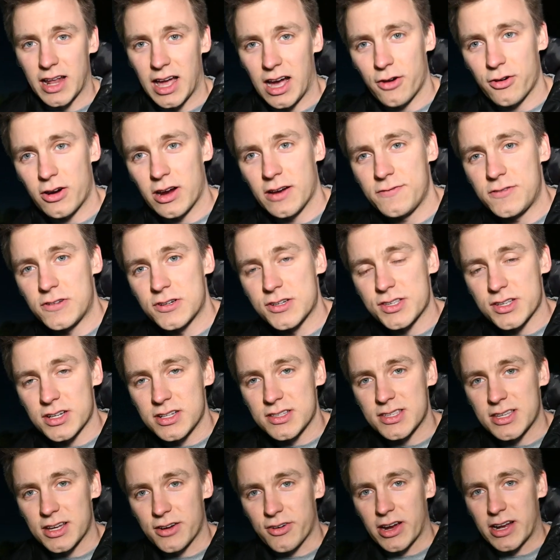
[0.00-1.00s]
an hour after
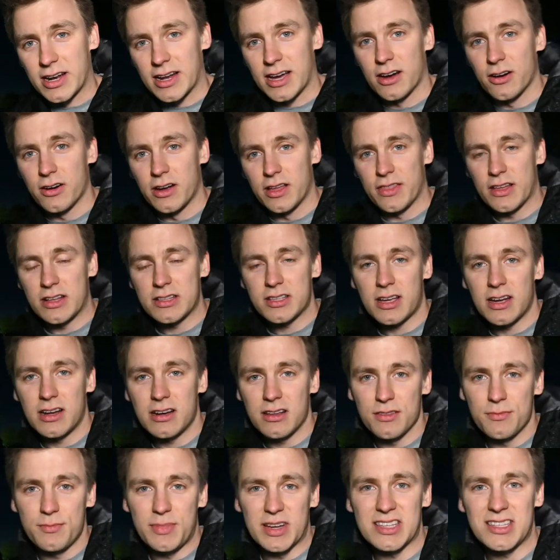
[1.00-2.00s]
sunset right now, and that's
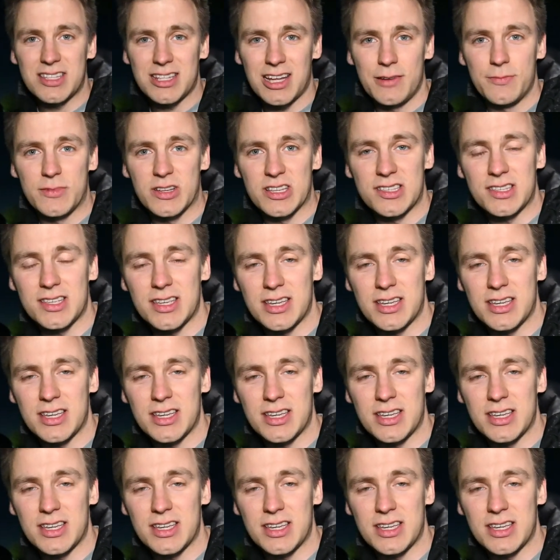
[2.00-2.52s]
kind of the best time to